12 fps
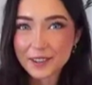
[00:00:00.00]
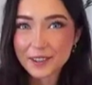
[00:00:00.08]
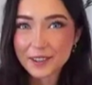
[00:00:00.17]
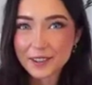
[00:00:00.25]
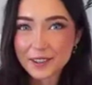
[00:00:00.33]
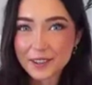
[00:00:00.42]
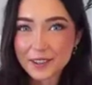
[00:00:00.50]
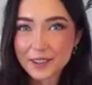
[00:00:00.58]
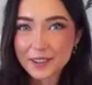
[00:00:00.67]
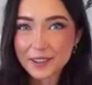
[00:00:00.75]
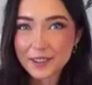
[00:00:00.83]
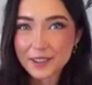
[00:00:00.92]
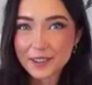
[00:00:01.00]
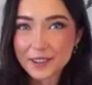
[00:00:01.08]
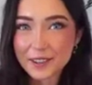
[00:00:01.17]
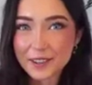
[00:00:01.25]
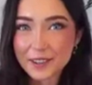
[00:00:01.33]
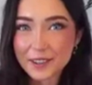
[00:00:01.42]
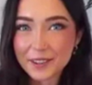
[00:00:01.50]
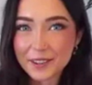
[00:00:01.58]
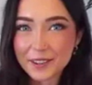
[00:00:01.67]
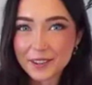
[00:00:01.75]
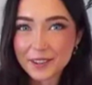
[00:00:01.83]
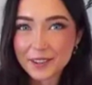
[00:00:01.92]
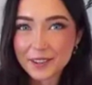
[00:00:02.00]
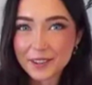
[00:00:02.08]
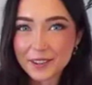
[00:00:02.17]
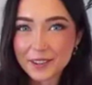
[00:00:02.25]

This person isn't speaking.